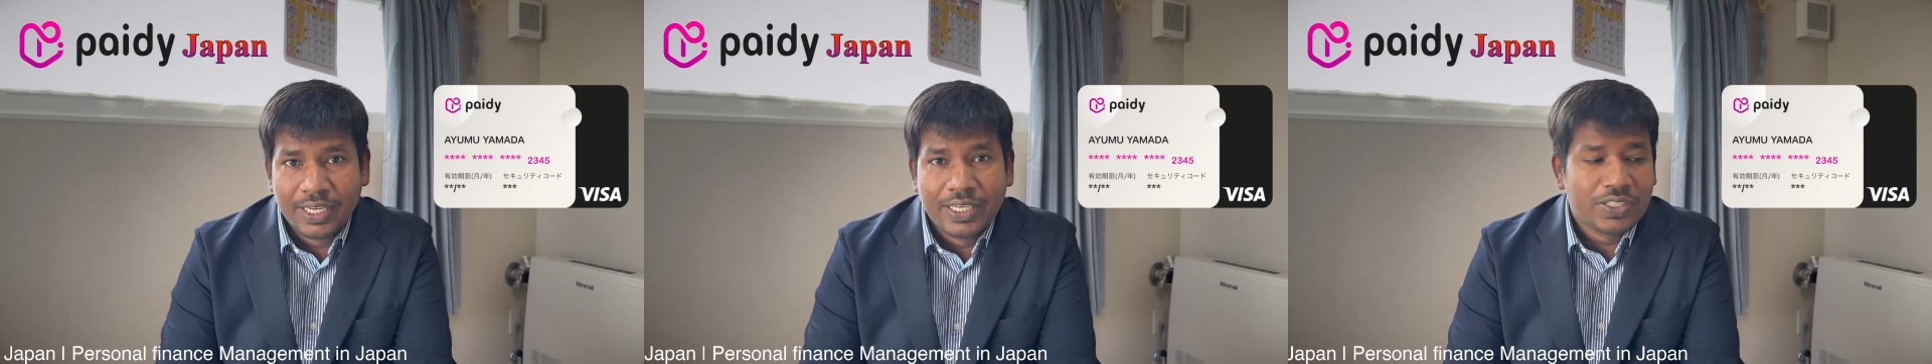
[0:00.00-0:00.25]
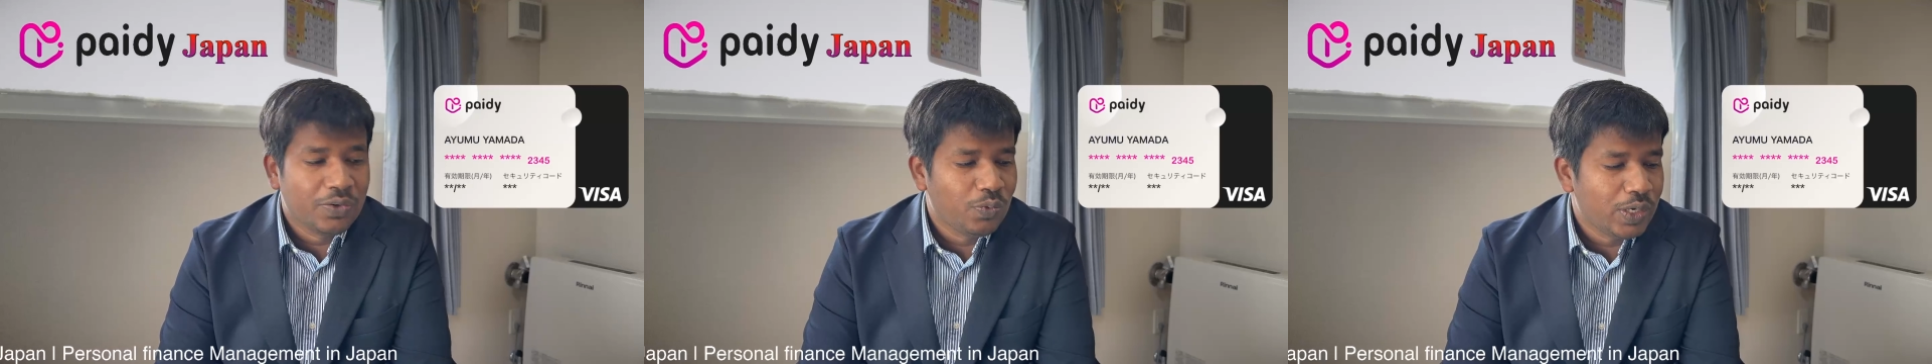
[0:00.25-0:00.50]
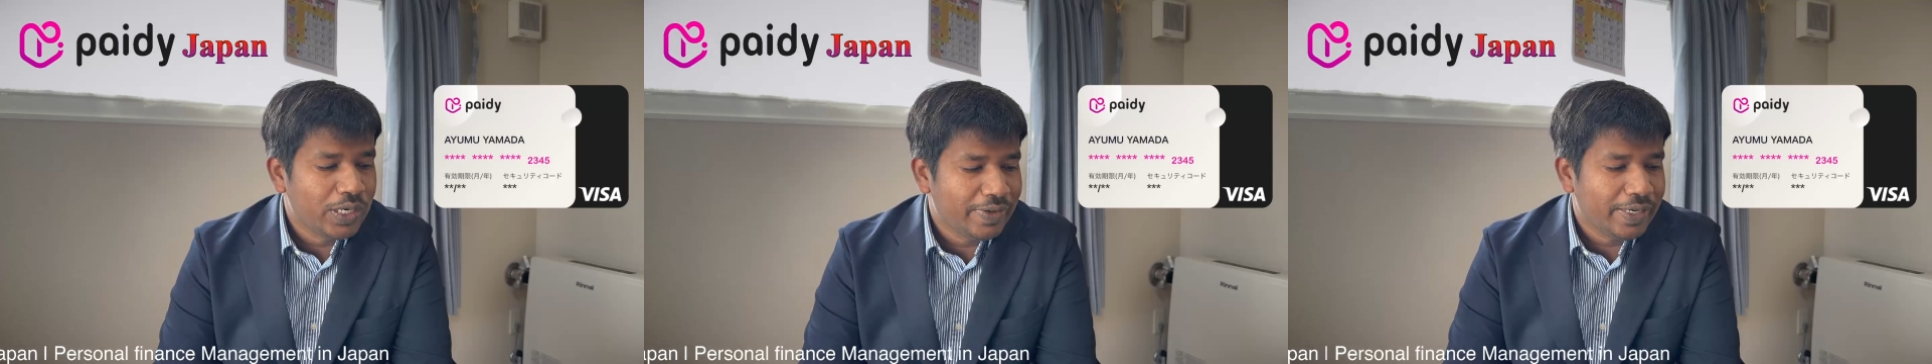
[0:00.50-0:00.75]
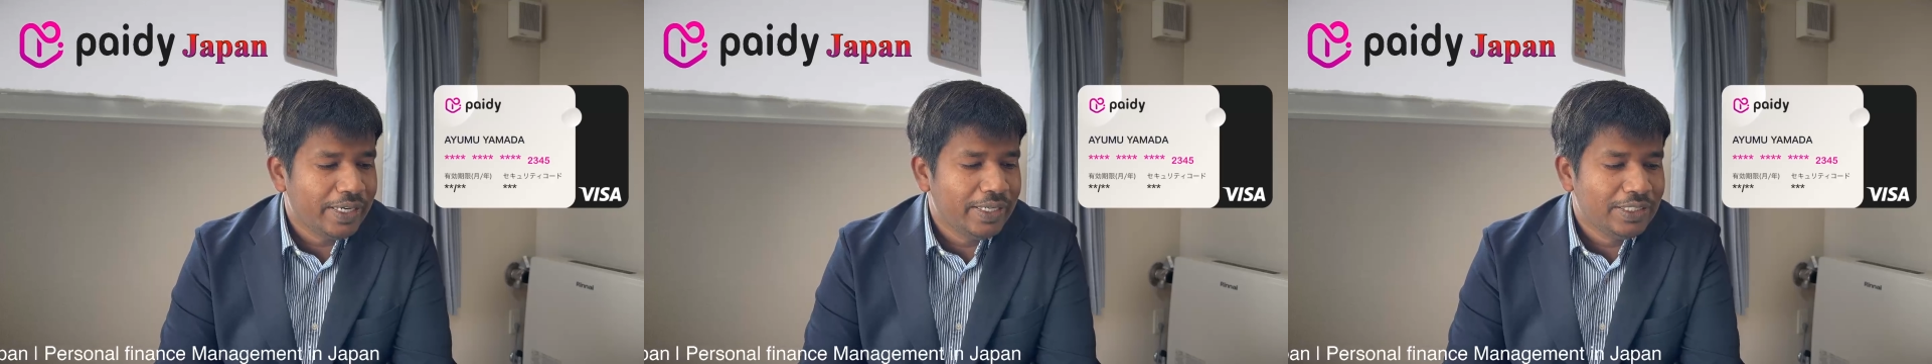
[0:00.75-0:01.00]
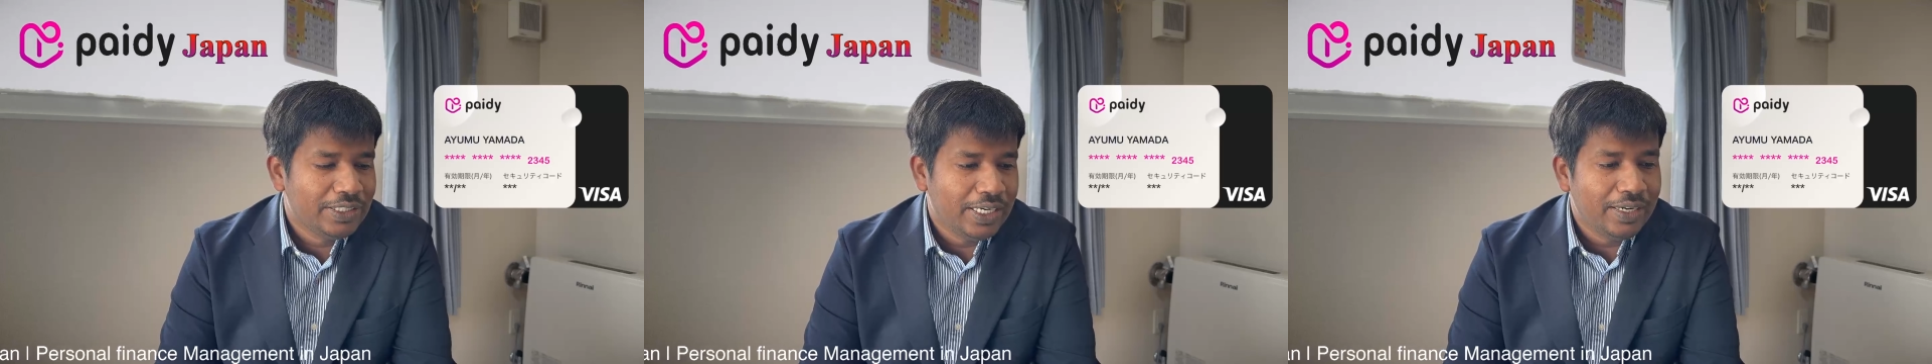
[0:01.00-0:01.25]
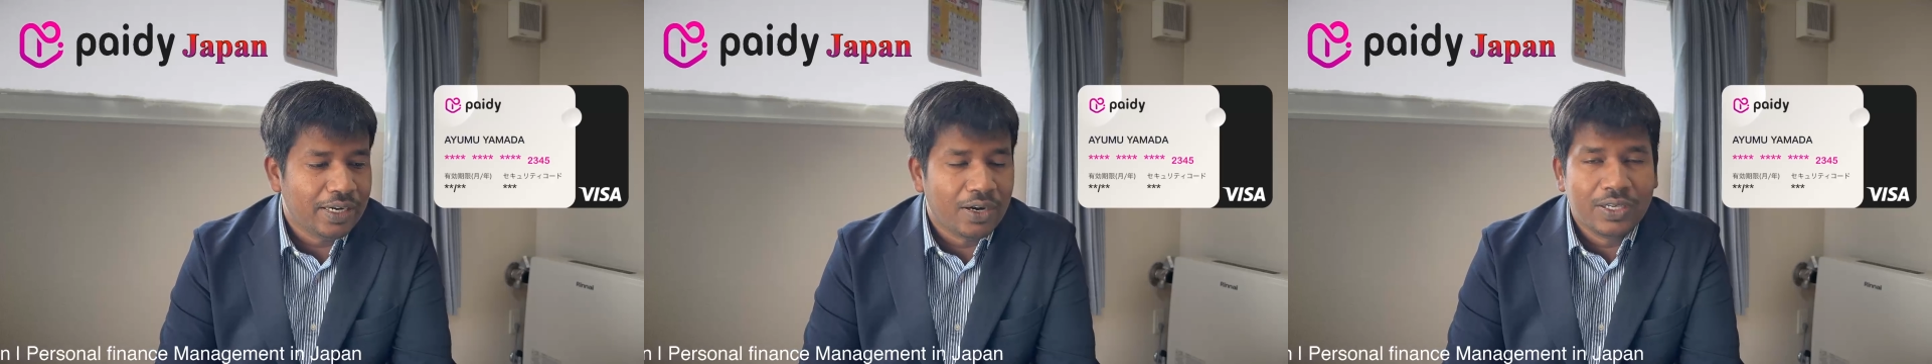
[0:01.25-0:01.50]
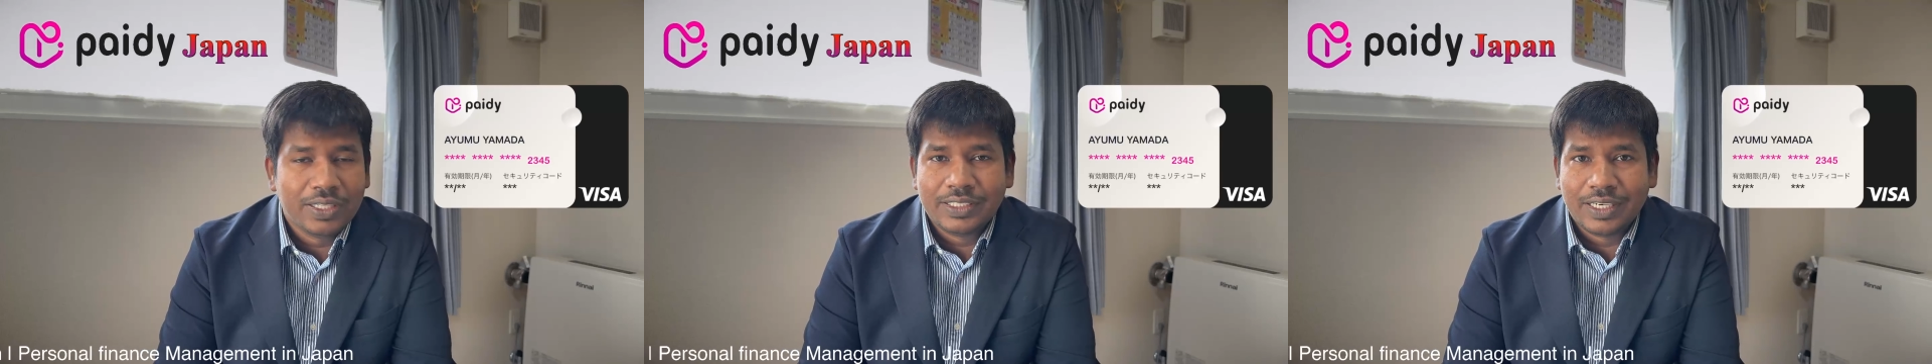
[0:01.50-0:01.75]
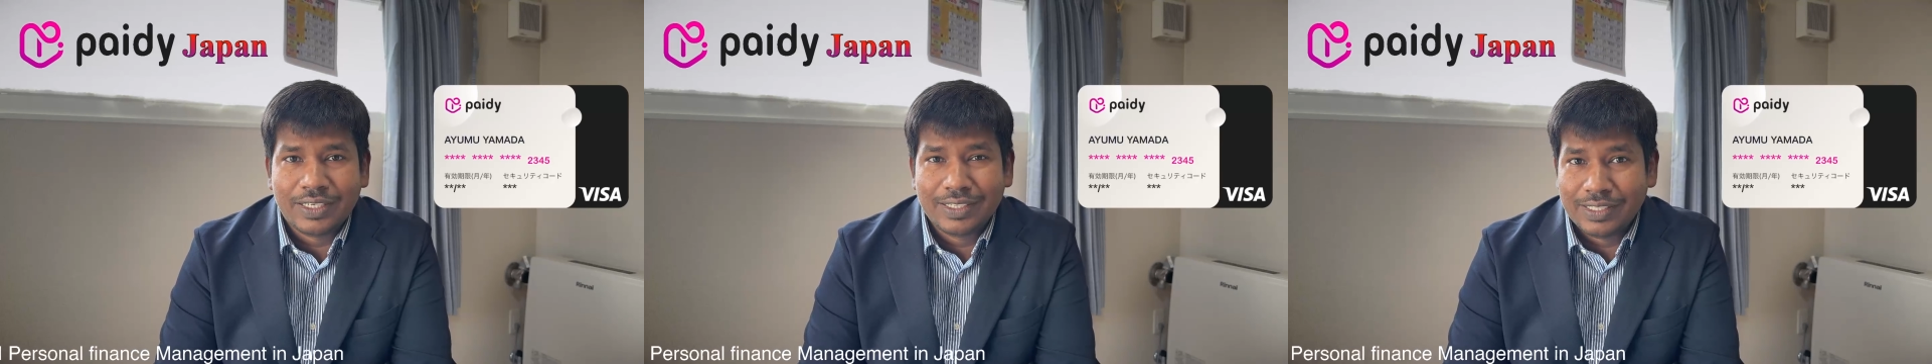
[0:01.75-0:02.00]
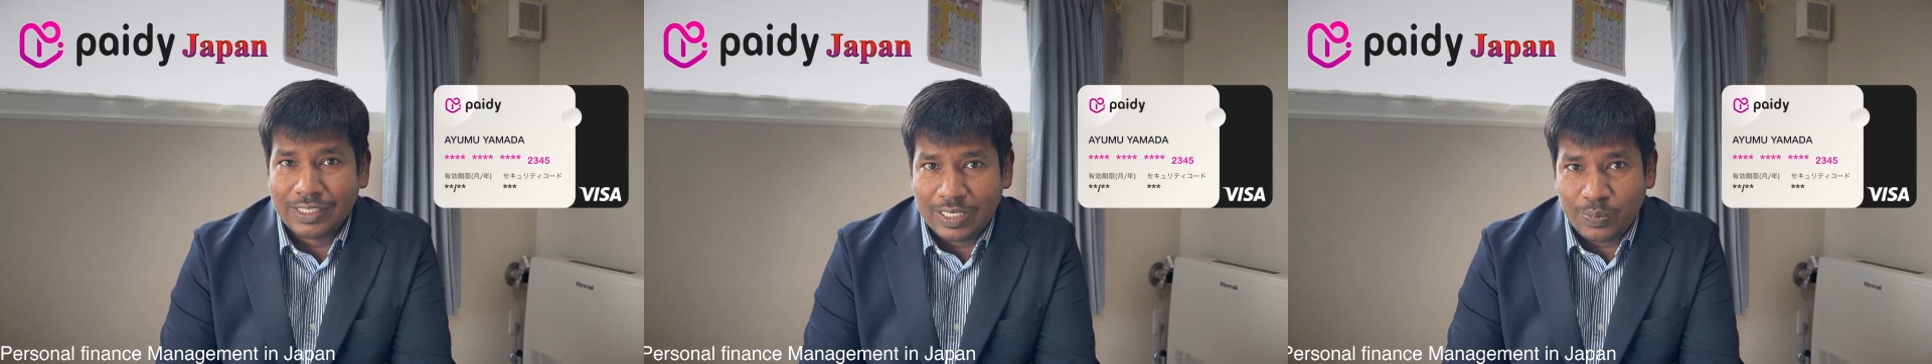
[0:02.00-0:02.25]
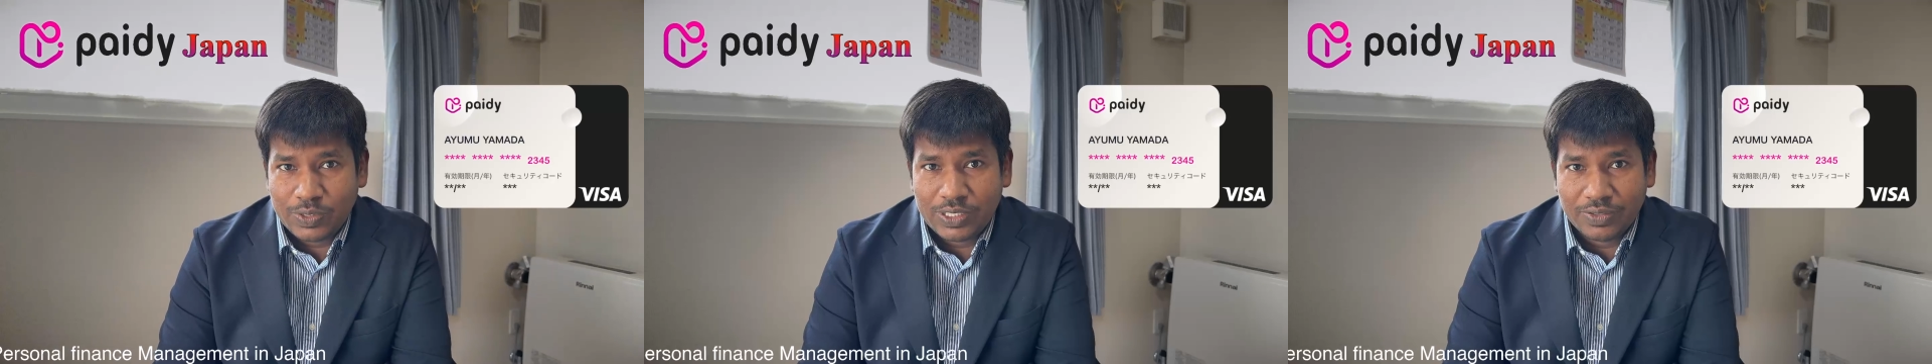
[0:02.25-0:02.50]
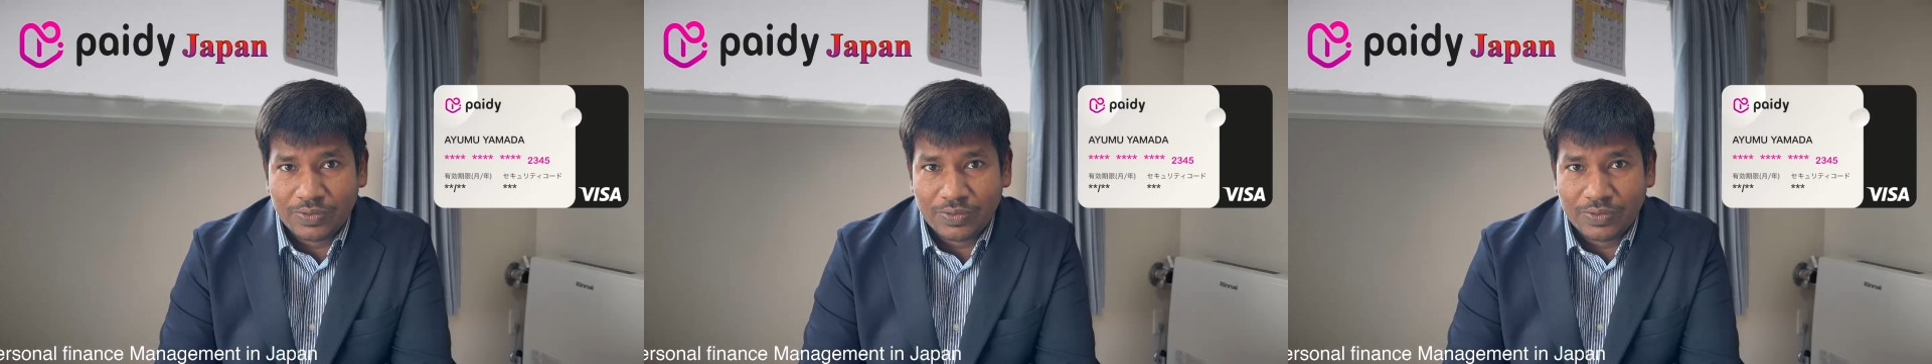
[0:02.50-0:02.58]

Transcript: So whatever I shared, all these are the tips